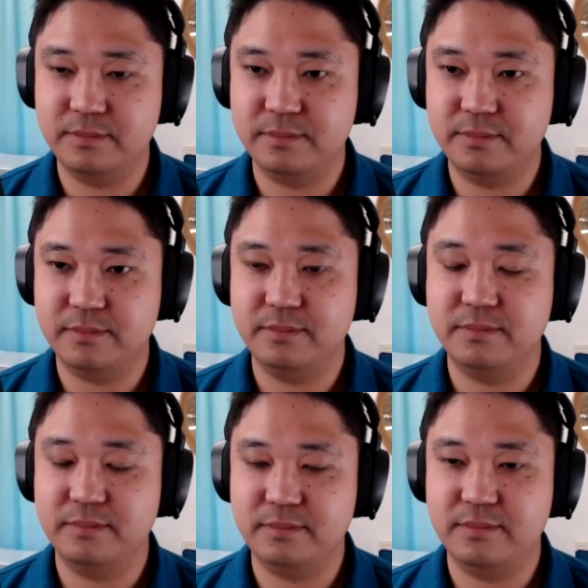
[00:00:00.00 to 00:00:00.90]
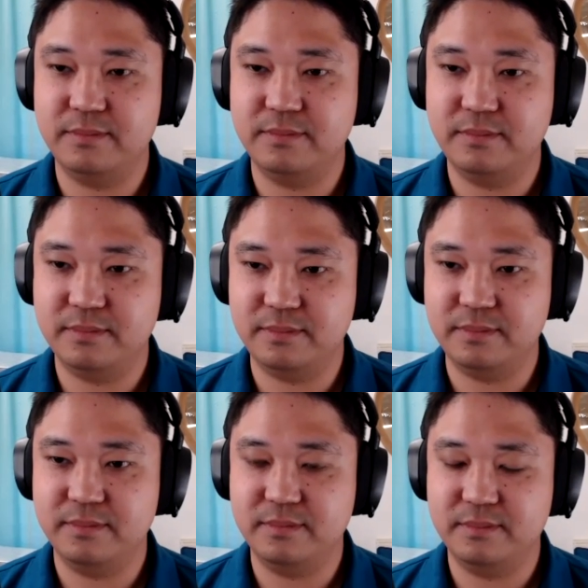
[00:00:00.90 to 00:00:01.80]

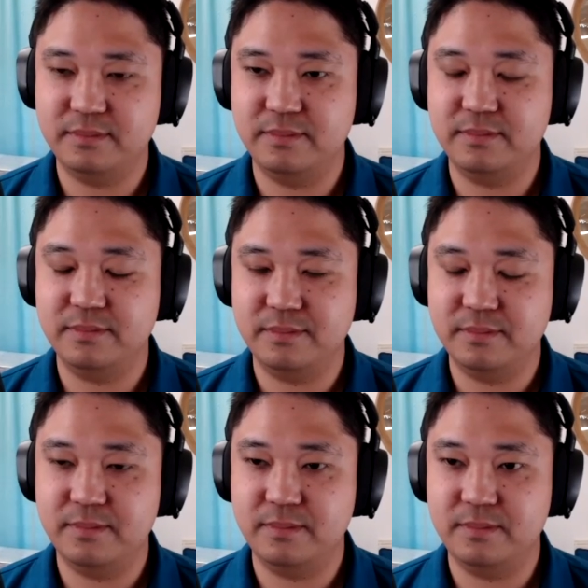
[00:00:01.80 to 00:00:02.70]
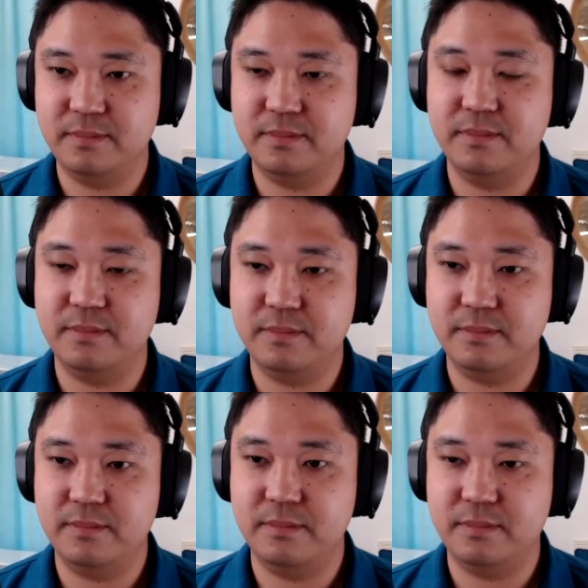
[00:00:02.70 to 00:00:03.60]

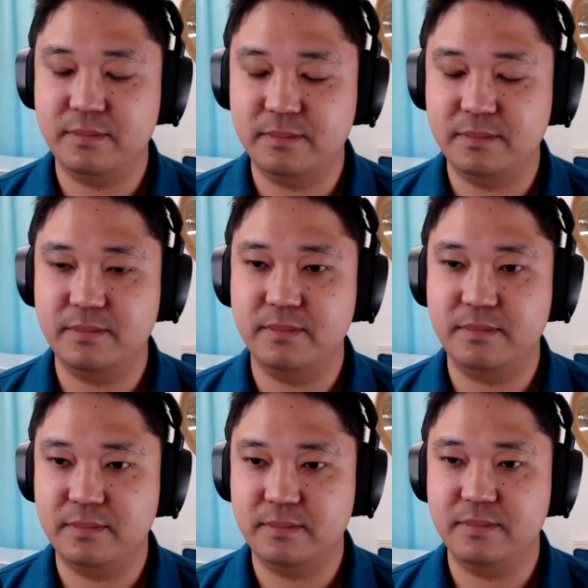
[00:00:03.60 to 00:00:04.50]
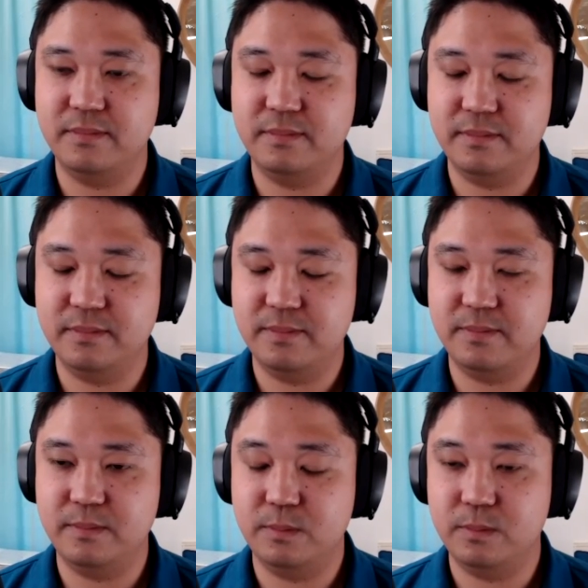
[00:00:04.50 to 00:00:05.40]

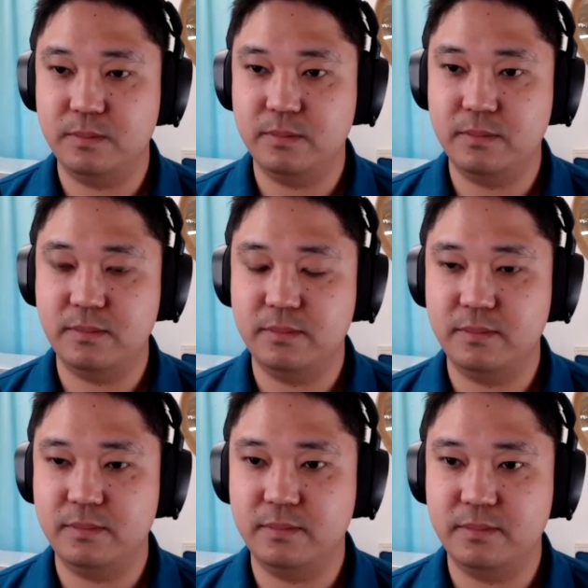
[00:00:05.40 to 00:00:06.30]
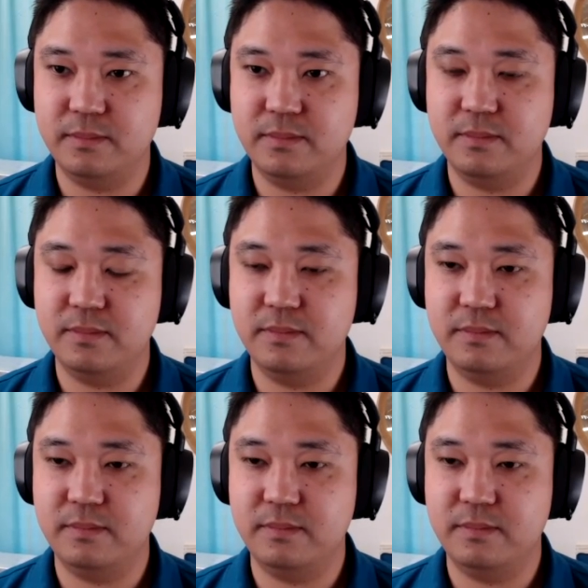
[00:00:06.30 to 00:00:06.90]
(not speaking)